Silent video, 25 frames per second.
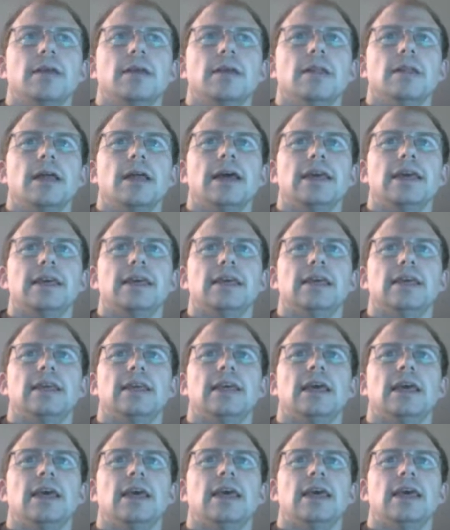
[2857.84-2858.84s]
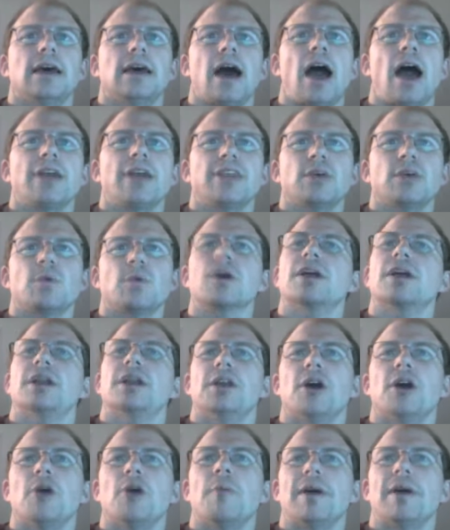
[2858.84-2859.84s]
like he, I think we're gonna
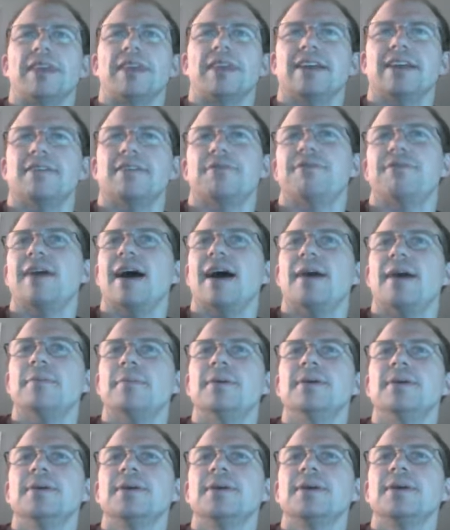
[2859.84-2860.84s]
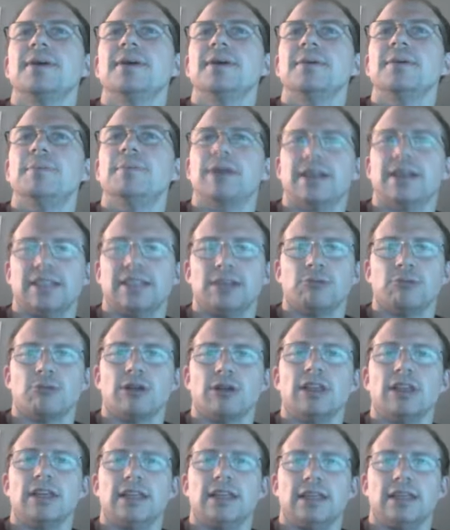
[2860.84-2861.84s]
know by the end of Feb because he
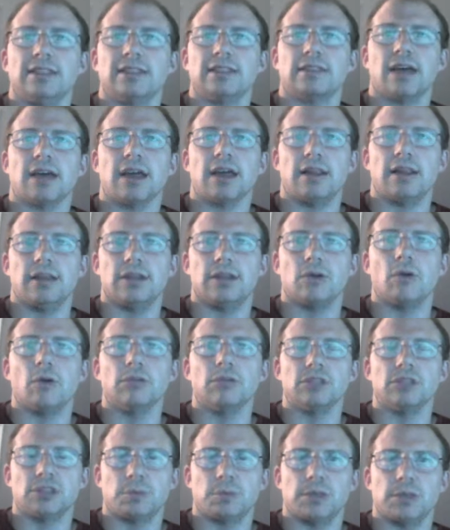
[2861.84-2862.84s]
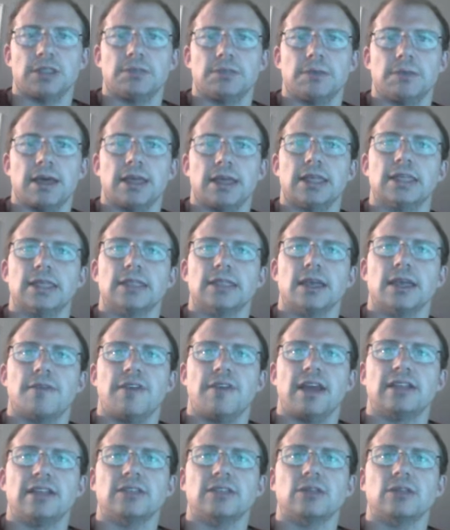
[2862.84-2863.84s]
really needs a title in Golden Swing to make this. Like if
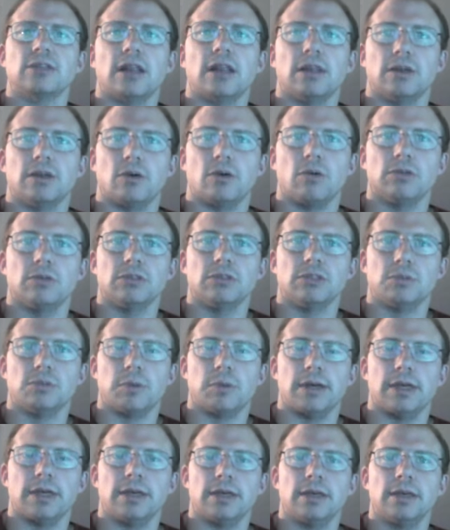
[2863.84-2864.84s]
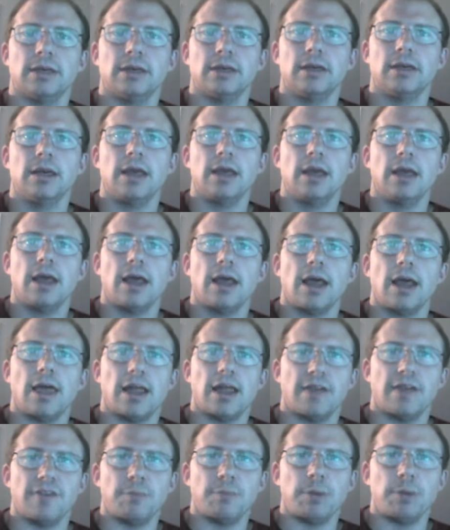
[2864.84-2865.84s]
he gets a title in Golden Swing, and
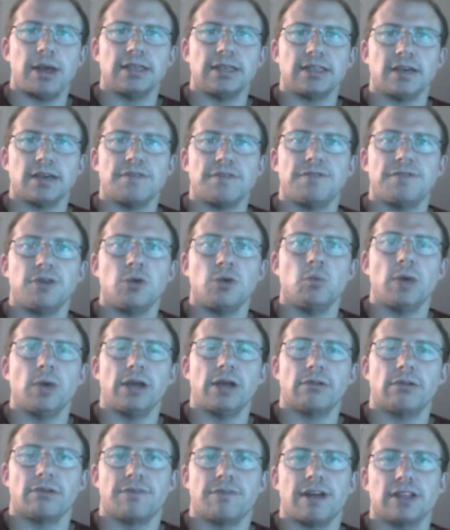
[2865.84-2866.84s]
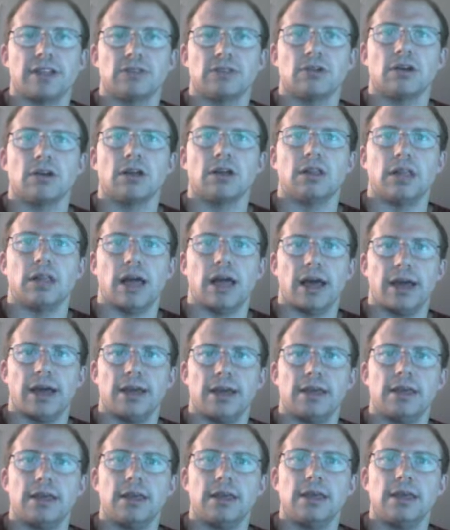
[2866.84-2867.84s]
then if he plays a few weaker events on clay,